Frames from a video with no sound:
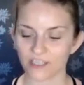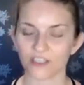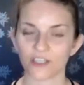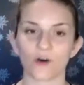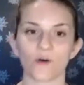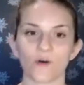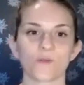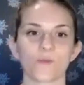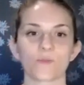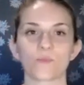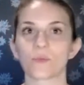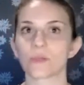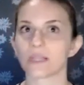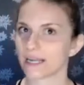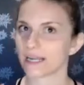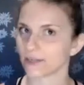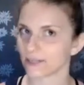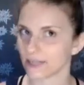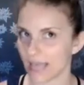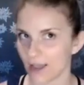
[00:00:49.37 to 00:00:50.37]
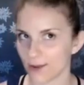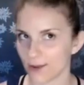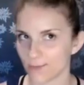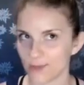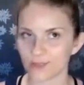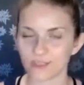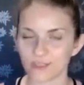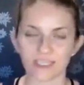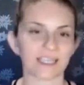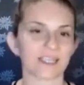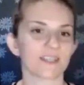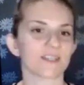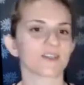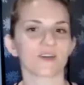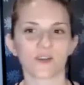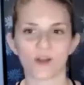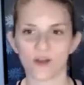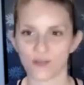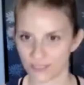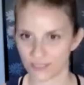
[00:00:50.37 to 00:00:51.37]
don't blare loud music and
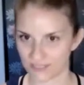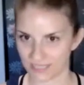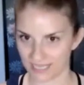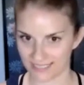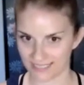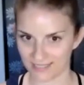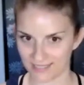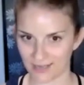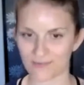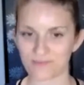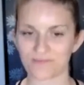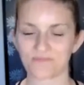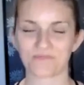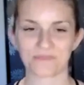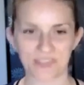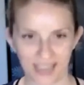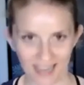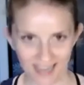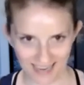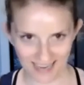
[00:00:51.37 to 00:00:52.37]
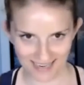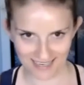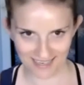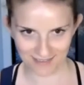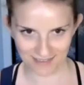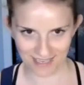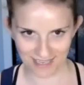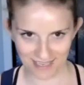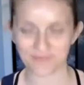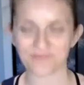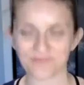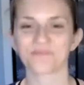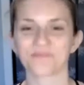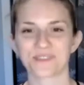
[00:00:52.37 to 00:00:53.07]
turn all the lights on, that kind of thing.